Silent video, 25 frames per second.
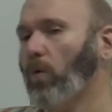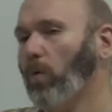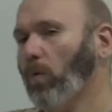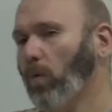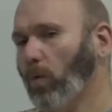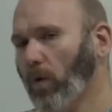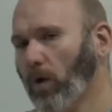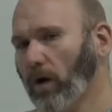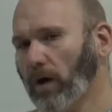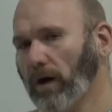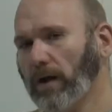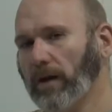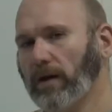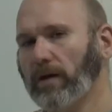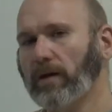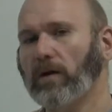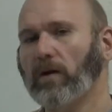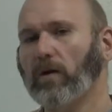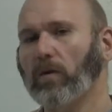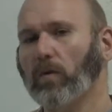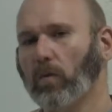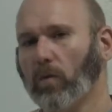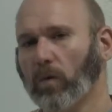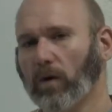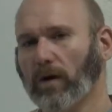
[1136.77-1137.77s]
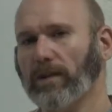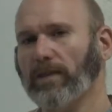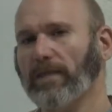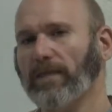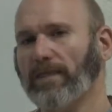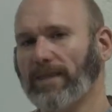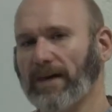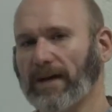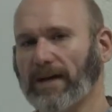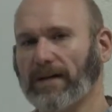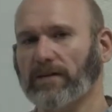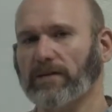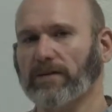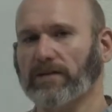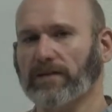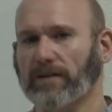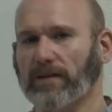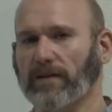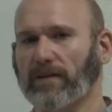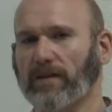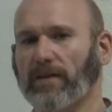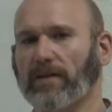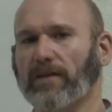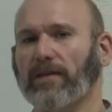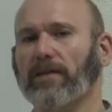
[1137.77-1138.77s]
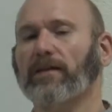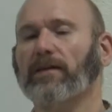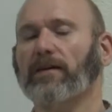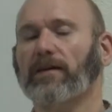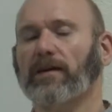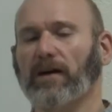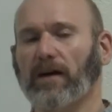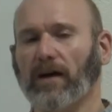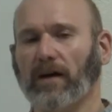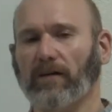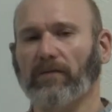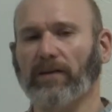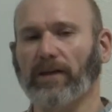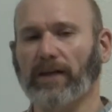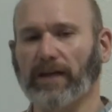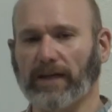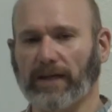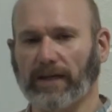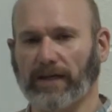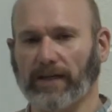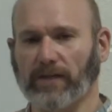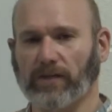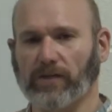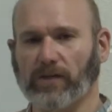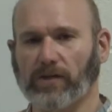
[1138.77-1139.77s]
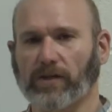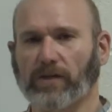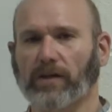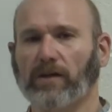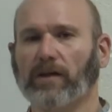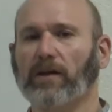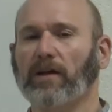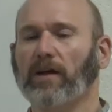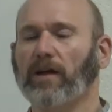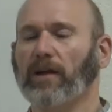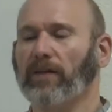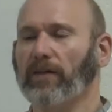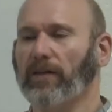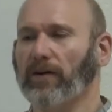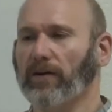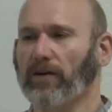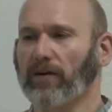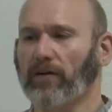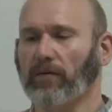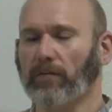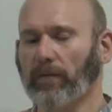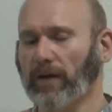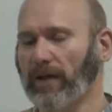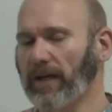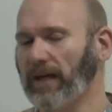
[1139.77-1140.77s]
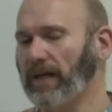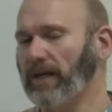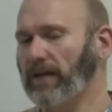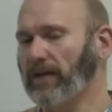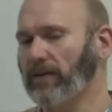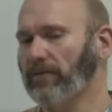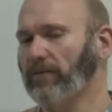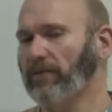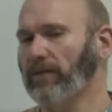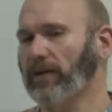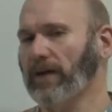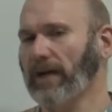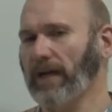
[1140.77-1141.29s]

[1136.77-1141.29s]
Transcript: 1/1000th of an inch. There are many different